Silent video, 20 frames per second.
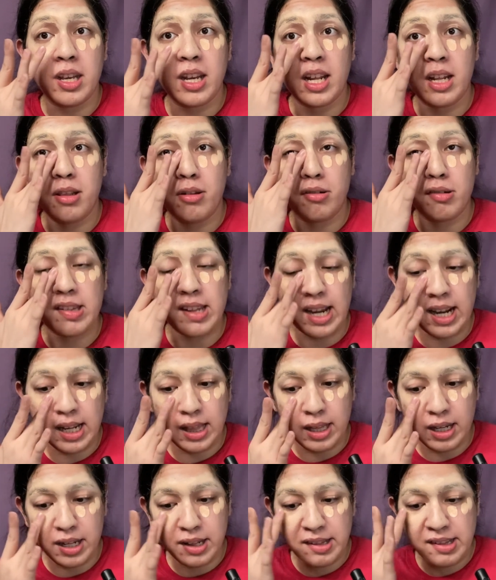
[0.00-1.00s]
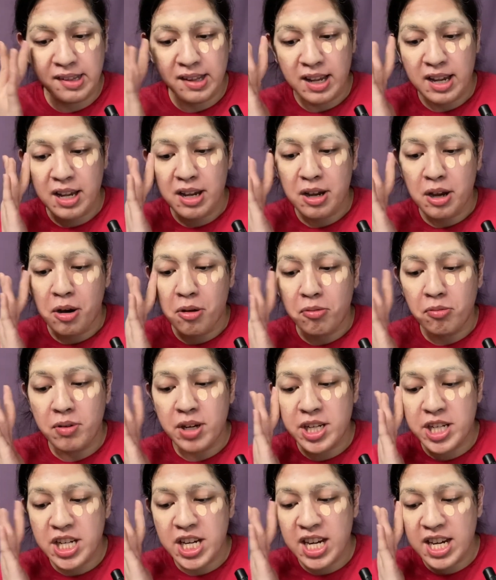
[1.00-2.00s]
in those islands,
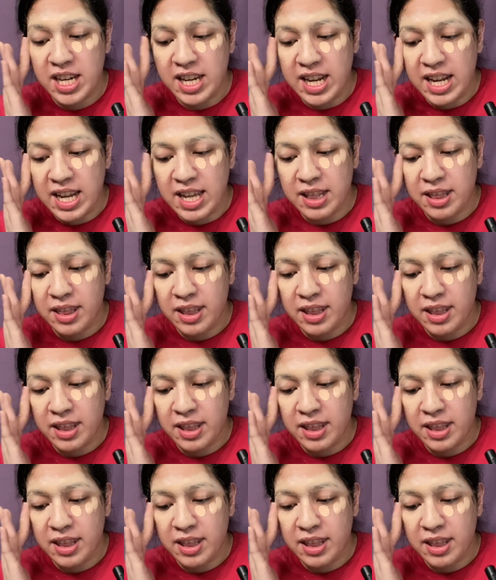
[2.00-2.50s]
which he did.